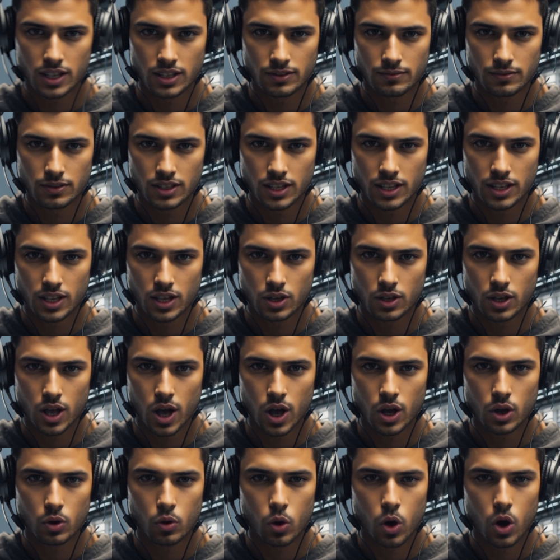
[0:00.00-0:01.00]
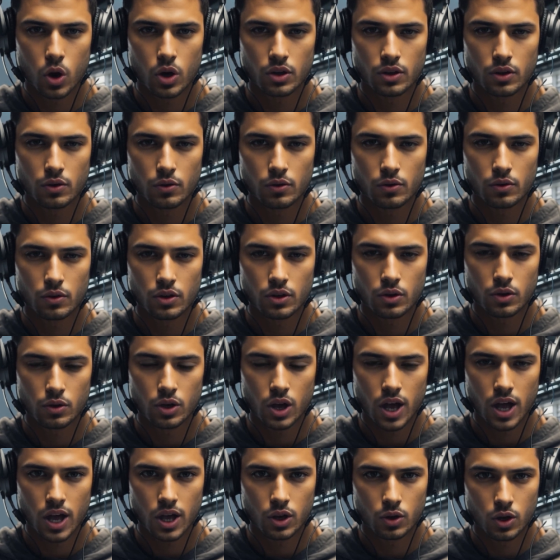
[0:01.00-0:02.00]
this video, I'll walk you through
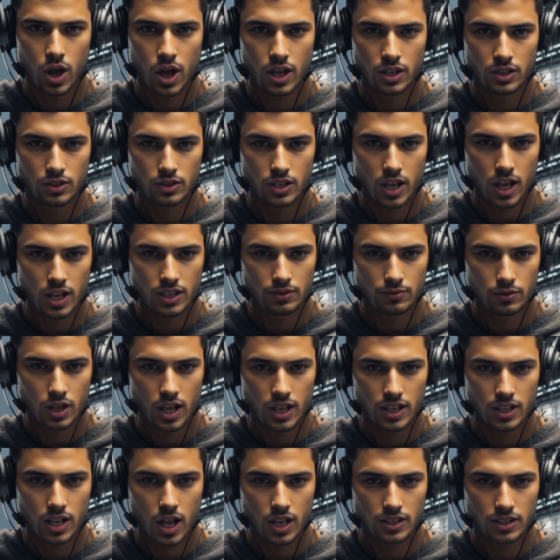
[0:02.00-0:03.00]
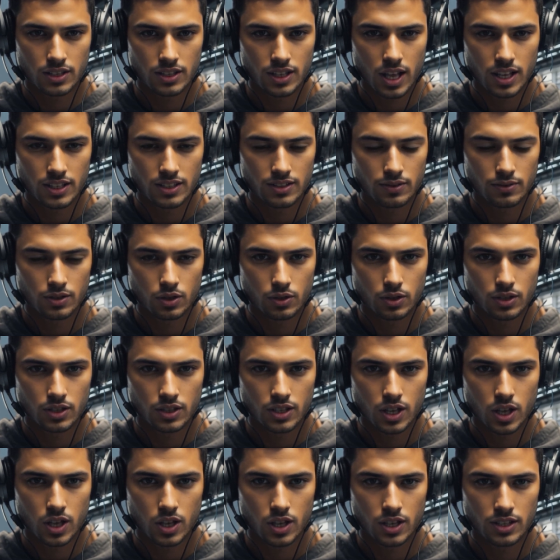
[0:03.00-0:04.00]
how I create my content from
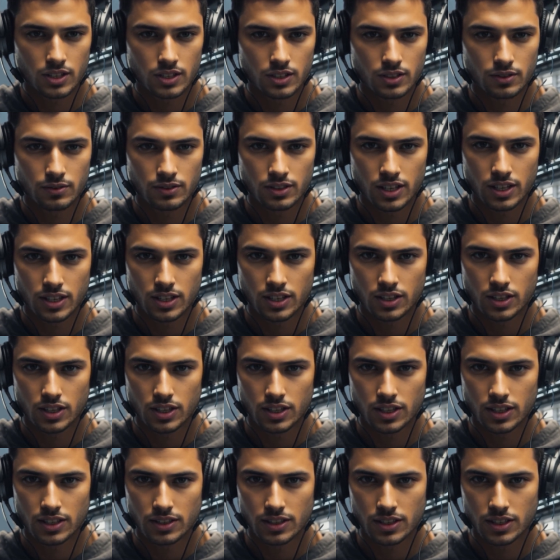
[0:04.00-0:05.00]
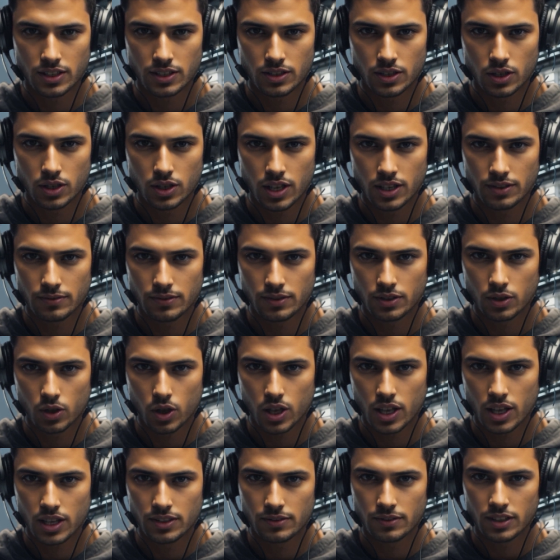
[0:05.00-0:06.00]
start to finish, using
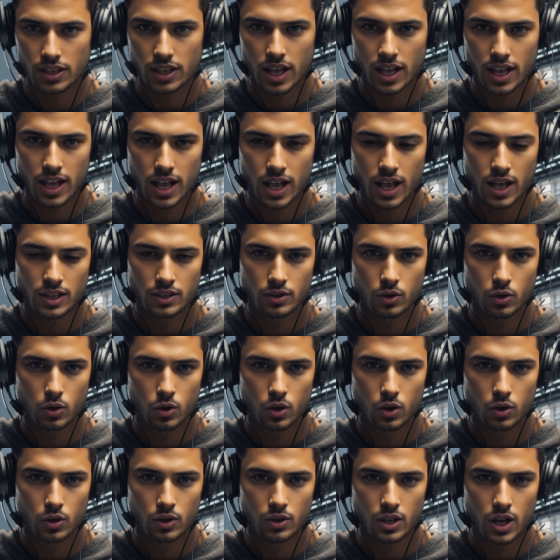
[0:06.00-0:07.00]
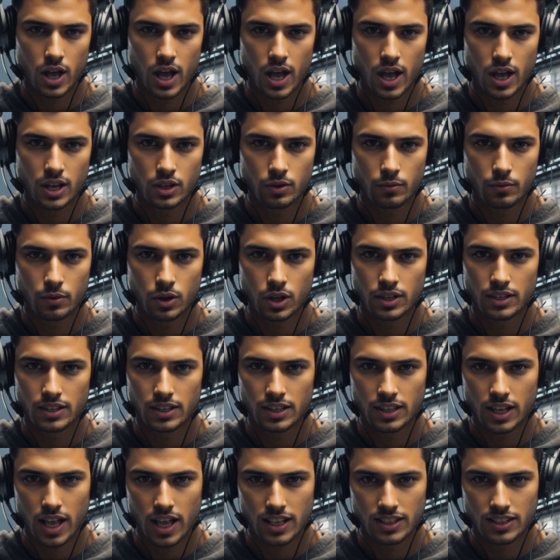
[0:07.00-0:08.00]
4 different AI tools and a
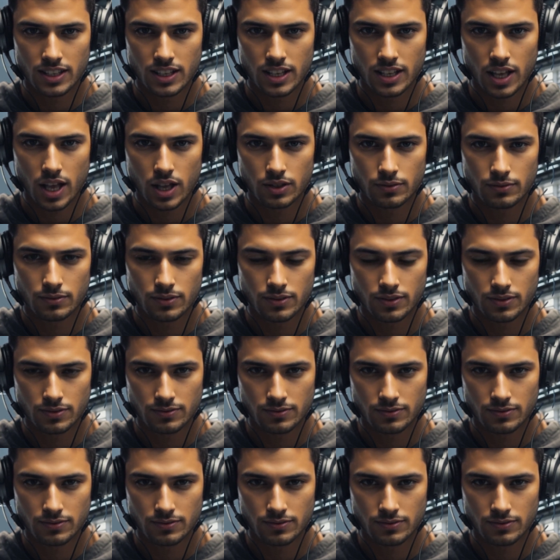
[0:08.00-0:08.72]
basic editing app.